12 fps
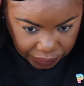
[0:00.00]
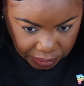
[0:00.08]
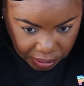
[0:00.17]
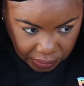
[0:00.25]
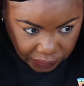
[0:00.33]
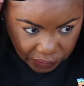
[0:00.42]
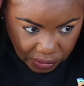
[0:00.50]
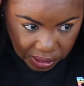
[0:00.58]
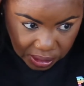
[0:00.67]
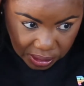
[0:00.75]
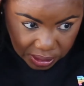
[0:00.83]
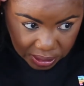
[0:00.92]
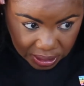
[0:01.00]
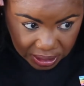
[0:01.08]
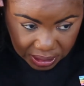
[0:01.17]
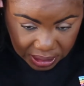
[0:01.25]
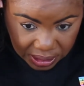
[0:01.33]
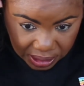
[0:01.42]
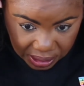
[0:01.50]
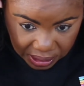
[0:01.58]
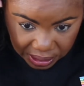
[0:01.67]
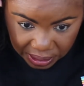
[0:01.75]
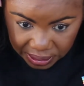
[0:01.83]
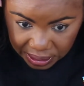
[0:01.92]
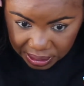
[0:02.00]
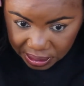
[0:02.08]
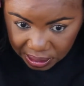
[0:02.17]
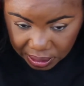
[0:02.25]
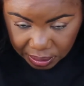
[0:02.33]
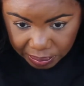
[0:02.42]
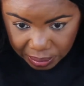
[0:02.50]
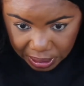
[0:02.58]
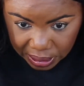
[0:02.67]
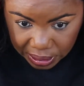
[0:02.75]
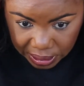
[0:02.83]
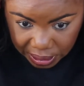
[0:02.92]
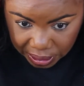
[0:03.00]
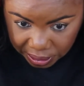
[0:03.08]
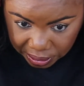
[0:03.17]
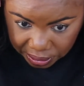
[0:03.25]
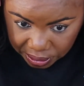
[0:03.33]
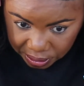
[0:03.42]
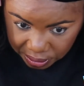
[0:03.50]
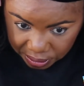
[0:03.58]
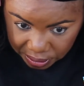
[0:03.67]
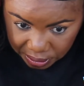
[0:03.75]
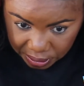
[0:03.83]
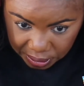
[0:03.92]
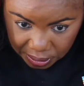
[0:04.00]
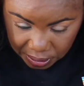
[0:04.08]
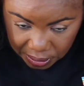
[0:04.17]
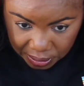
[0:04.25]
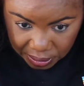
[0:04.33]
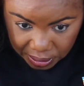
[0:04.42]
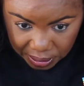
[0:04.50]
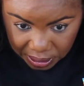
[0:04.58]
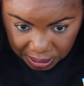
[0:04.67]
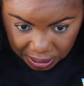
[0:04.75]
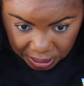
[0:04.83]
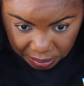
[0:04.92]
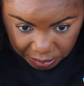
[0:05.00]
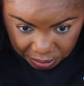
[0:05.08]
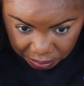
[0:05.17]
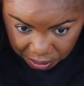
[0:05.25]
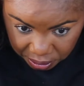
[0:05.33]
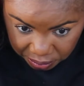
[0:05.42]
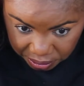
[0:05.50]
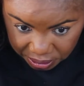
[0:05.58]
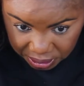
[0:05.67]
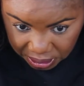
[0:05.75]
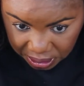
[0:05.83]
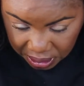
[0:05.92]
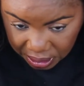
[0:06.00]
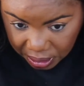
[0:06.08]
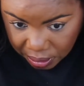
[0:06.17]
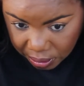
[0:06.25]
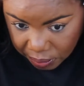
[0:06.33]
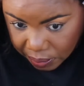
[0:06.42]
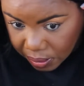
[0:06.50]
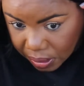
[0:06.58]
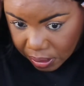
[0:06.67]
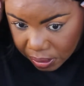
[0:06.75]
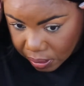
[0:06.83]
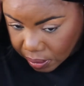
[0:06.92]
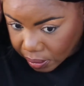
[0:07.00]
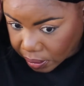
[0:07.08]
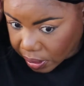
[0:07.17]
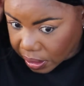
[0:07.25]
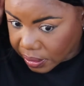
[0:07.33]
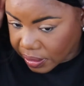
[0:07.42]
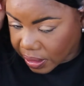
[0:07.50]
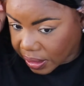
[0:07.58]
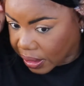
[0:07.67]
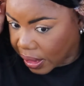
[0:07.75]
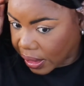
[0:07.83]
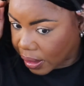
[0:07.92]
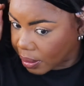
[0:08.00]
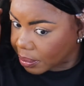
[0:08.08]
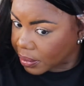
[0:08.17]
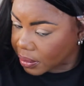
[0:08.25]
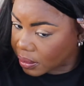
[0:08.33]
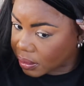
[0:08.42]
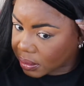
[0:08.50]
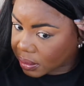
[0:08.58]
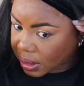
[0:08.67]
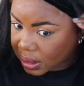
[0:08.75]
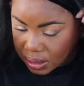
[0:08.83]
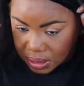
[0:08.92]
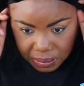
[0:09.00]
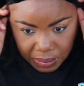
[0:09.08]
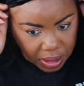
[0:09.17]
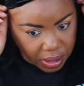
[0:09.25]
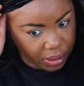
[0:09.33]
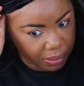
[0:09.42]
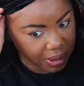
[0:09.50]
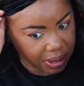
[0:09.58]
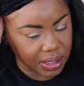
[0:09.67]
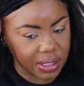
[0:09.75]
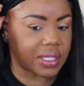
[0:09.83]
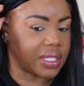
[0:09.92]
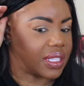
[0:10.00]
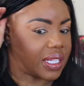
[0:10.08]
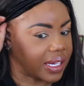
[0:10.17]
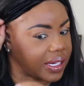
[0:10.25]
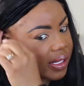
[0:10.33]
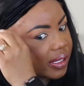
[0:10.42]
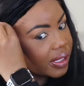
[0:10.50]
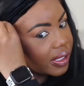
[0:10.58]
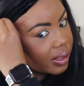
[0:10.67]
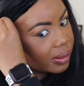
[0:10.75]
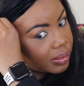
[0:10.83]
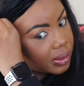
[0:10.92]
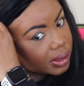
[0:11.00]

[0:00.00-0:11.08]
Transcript: Good fit. Let's see, can I hide these little blonde hairs? I think I am going to go and stick that comb into that cap. Not into my hair, but into the side of the cap.